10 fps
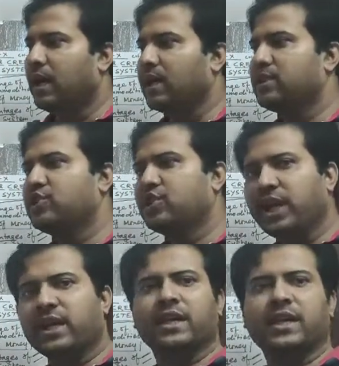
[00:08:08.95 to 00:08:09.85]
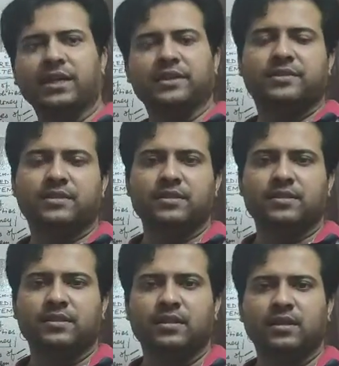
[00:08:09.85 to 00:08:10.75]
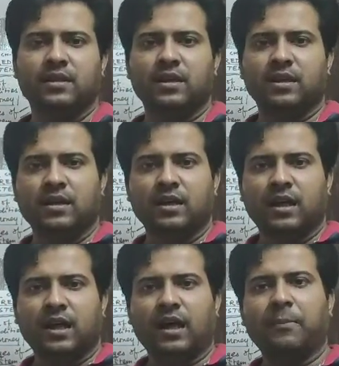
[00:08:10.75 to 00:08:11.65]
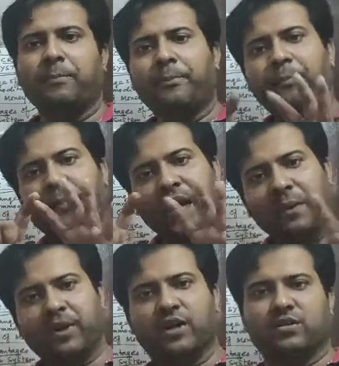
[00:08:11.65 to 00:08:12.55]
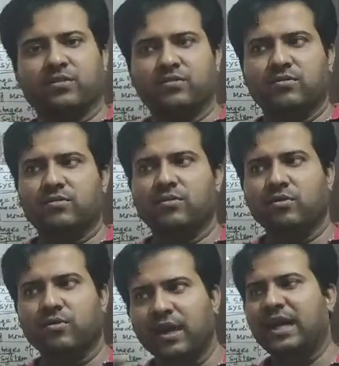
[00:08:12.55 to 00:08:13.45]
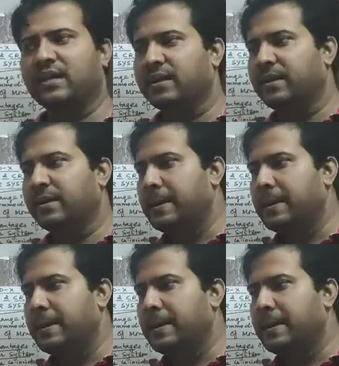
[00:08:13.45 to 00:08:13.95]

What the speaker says: A check is a paper where